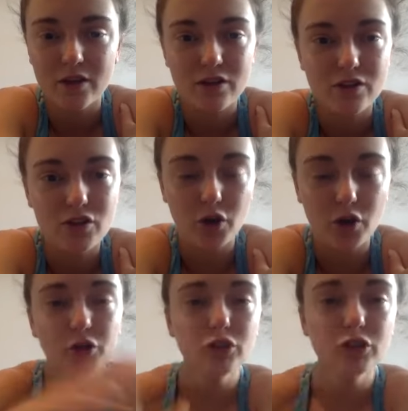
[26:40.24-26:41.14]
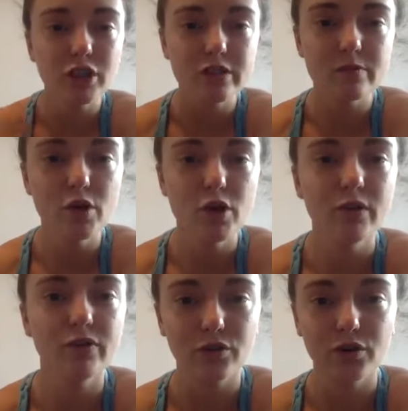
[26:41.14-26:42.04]
So you'll just move
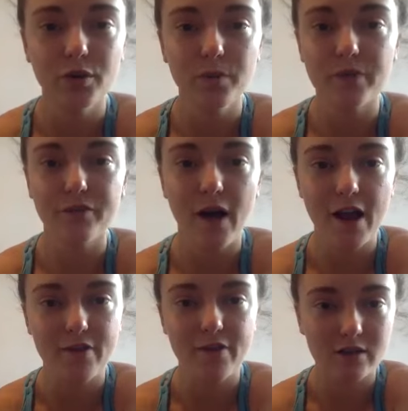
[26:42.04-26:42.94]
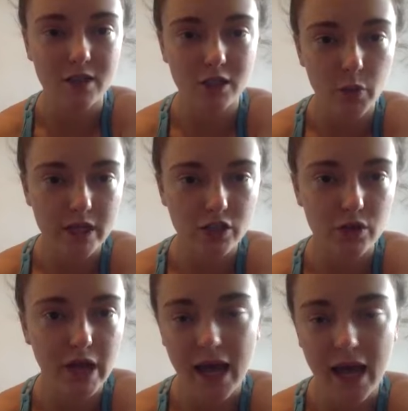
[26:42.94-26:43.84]
through the five rounds as quick as
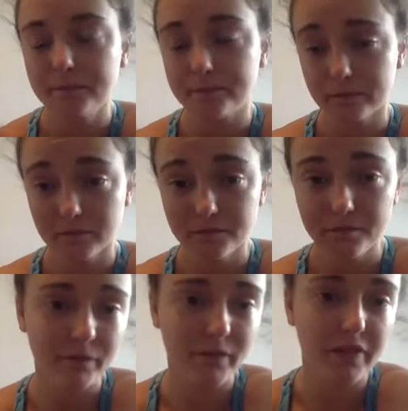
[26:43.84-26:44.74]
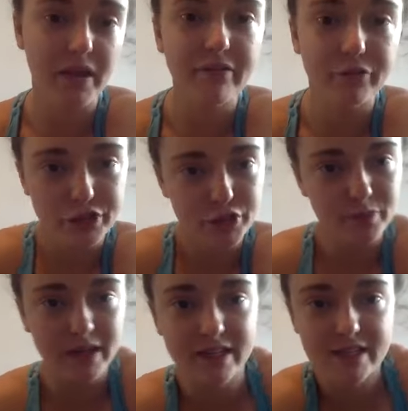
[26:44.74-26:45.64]
you can. And then every two
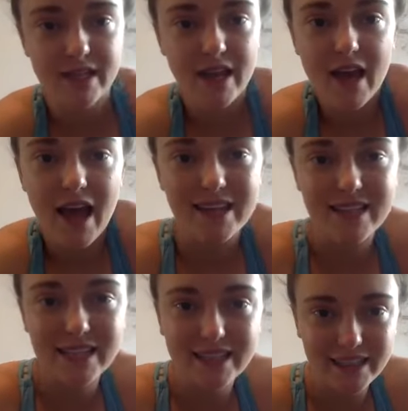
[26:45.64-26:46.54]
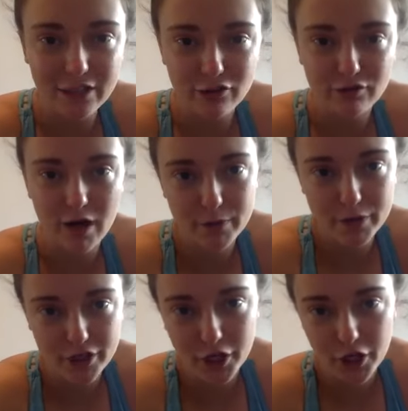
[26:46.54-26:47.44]
minutes, as a little
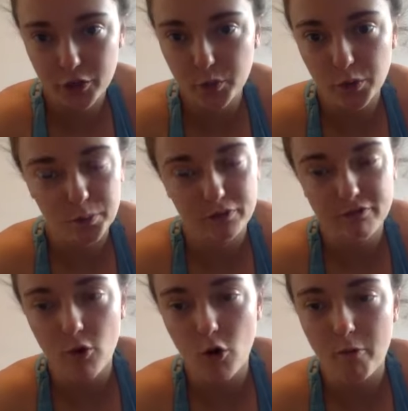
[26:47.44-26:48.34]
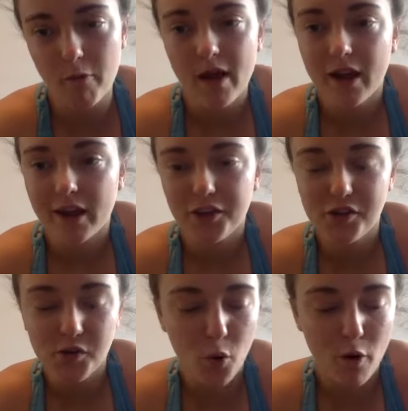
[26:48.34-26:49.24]
interruption, you will perform
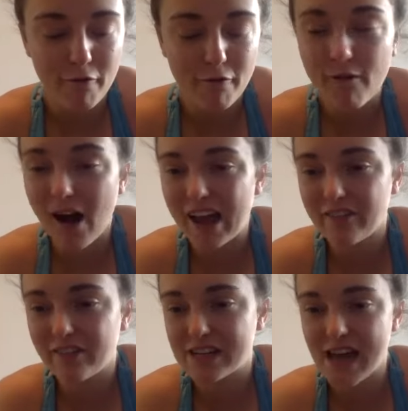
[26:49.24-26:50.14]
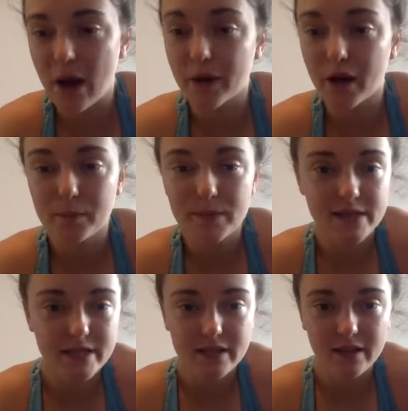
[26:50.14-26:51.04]
your five down
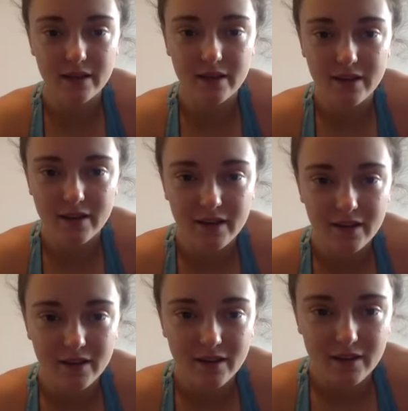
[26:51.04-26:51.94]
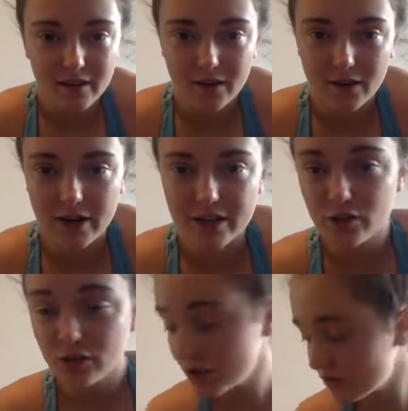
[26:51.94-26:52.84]
ups. All right, so
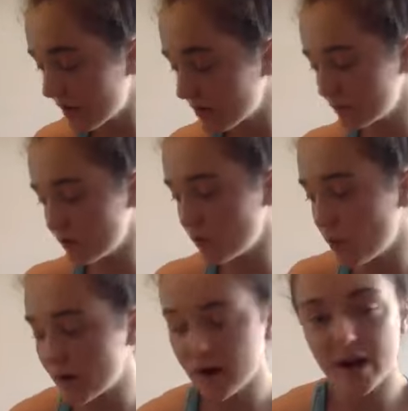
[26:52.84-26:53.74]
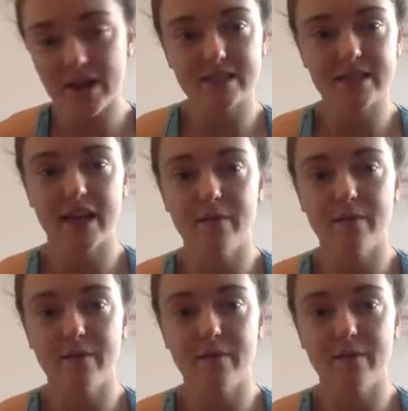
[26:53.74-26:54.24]
two rounds of your warm up, guys 10